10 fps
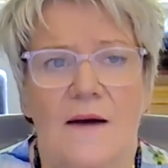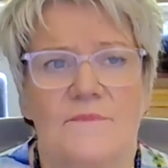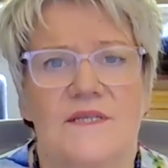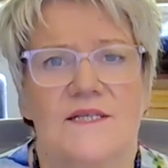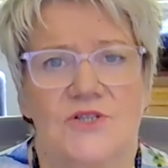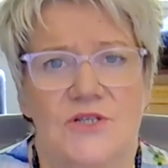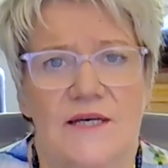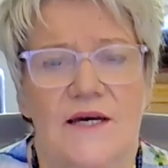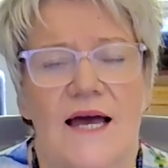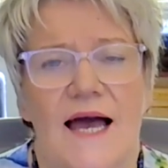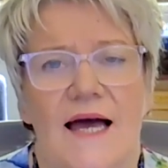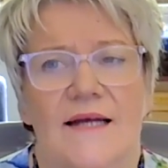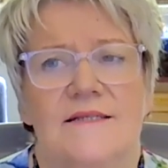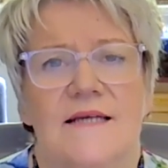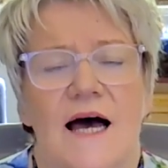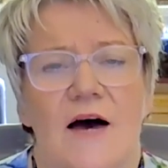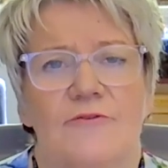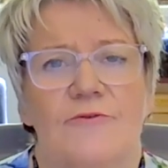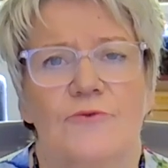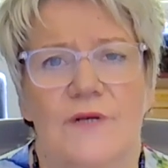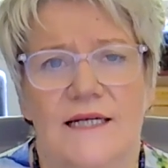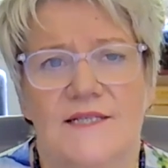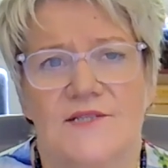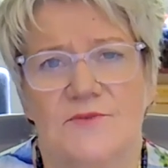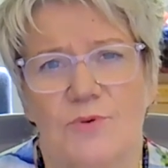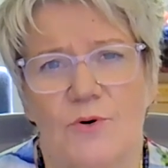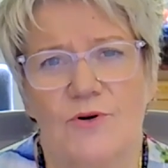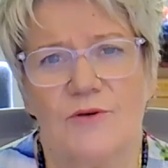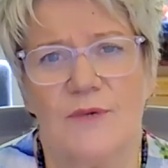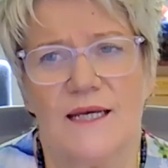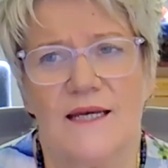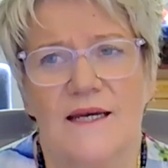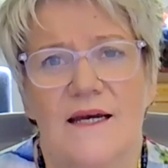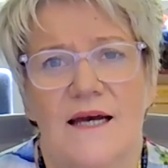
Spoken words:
this year and have really supported me